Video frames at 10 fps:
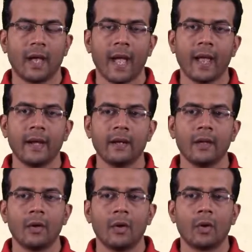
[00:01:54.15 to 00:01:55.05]

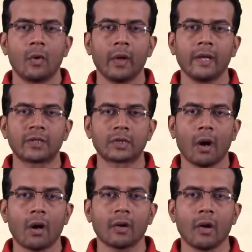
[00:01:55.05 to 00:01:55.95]
and going
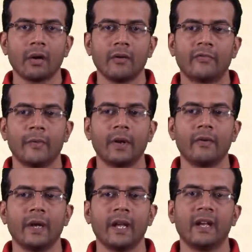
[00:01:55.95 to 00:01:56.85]
short on
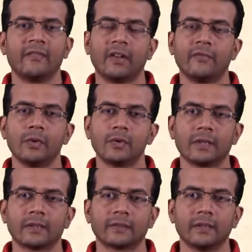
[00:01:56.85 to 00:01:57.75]
February Nifty
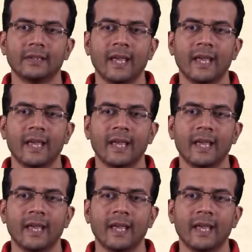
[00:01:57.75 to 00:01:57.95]
futures,